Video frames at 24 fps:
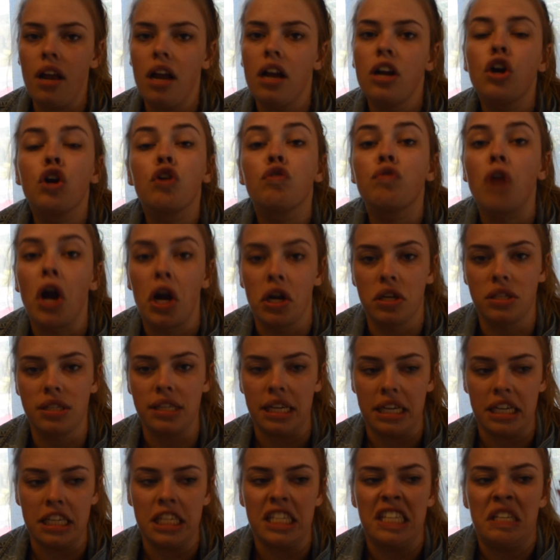gross,
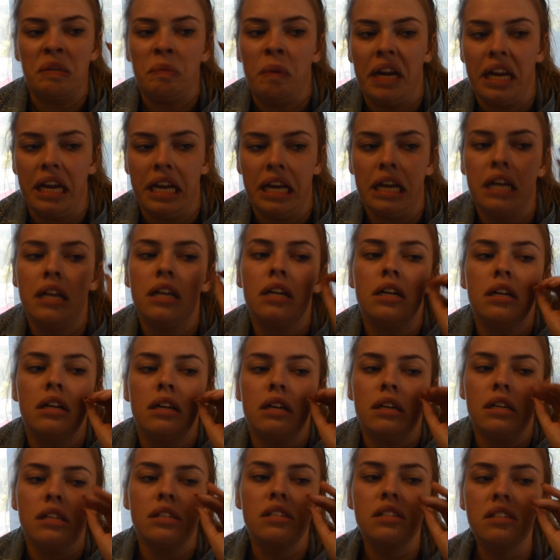like sweaty
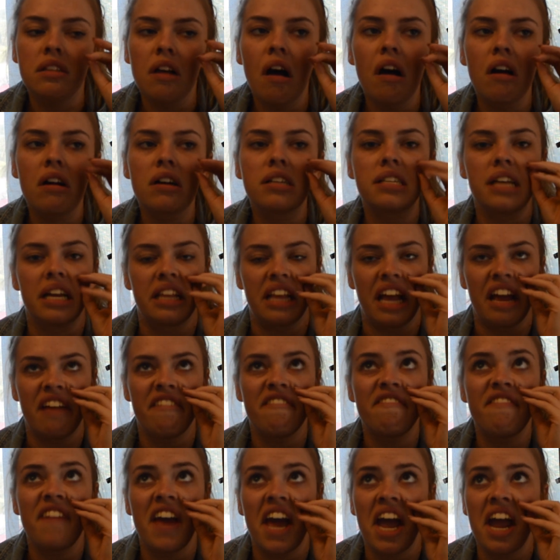socks and their
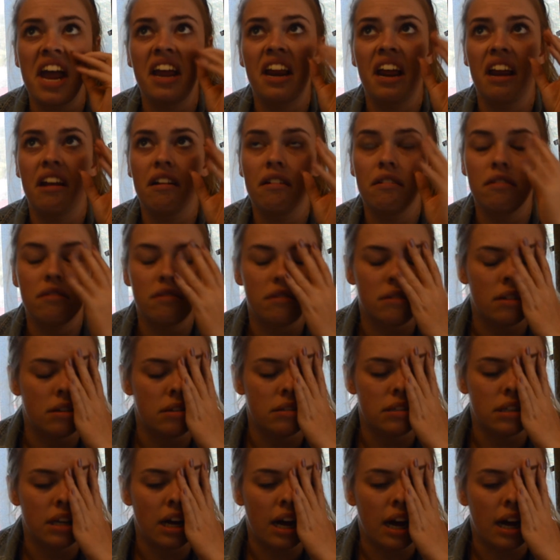feet, and oh
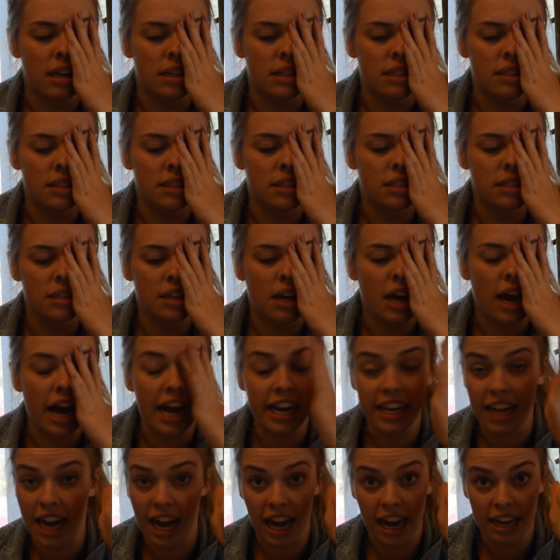no, I
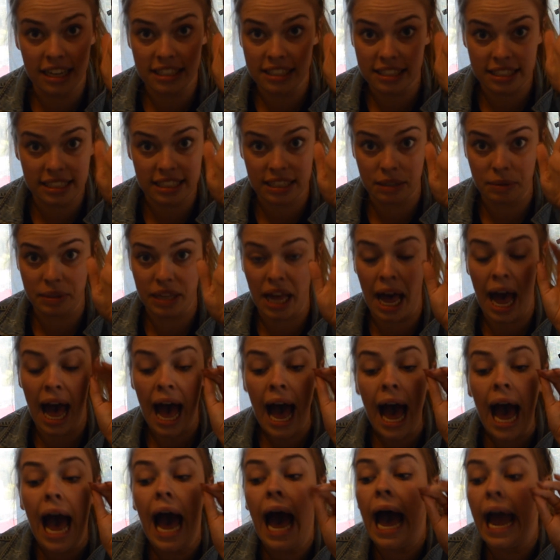can't deal with it. I
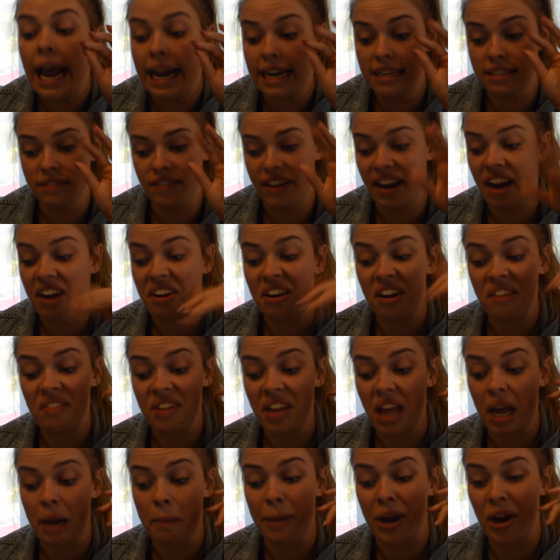hate feet. I don't even
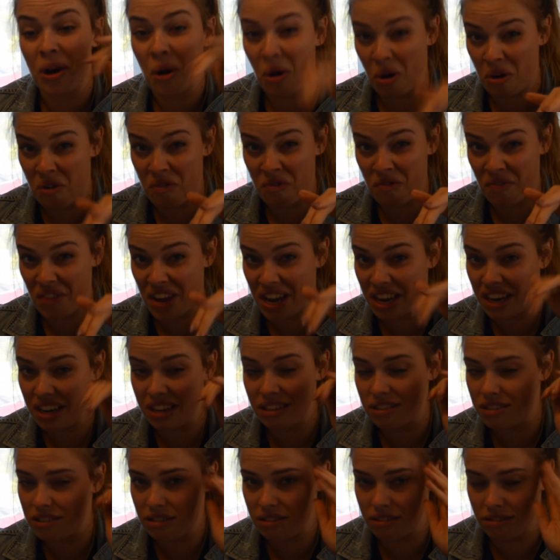like my own feet.
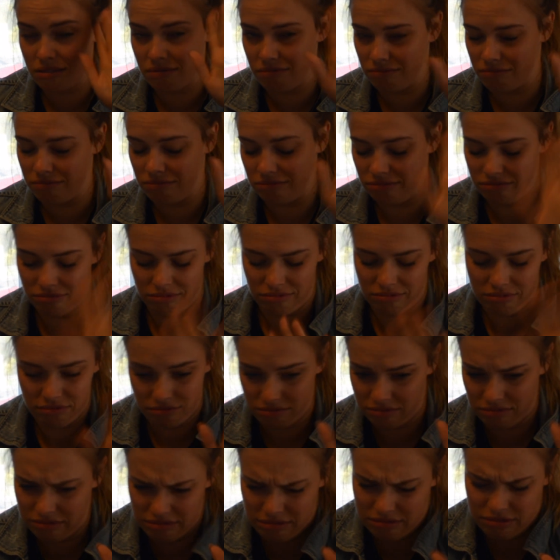It's just
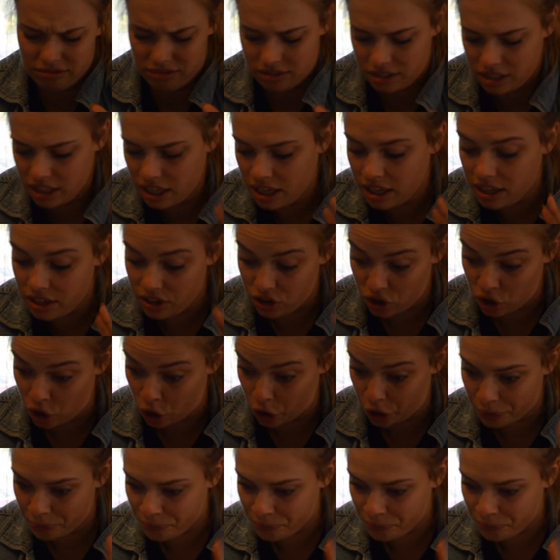no.